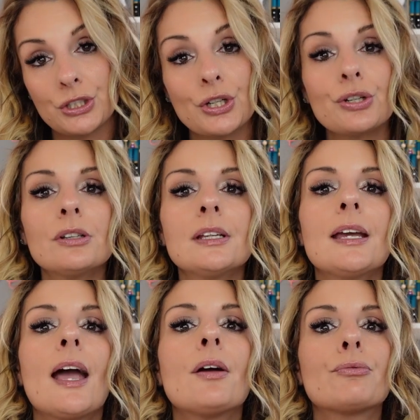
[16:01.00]

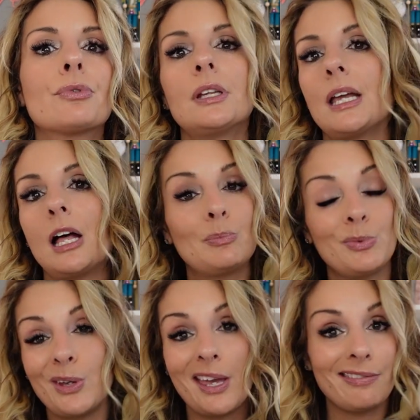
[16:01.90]
internally and really
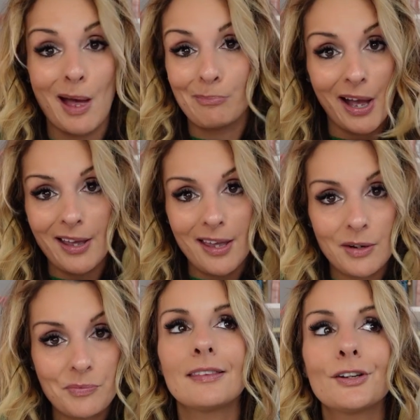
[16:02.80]
help you gain that
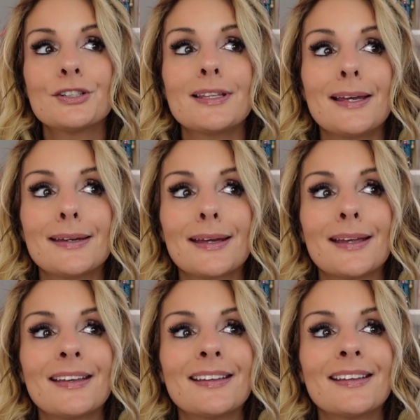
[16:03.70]
buy-in. There's like
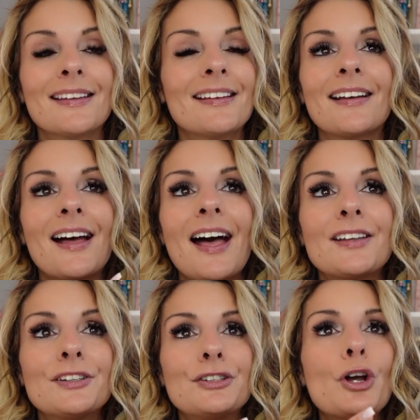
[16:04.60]

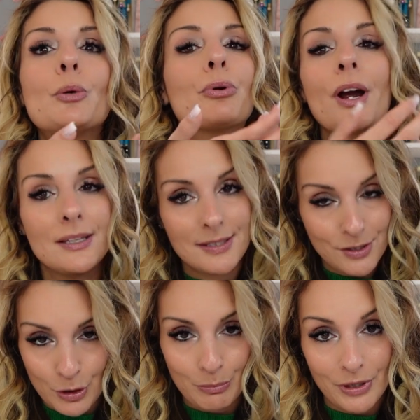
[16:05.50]
no
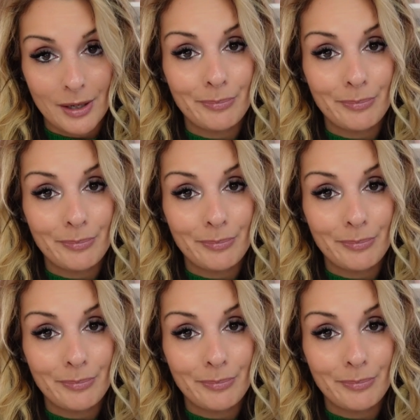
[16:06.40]
price you can put on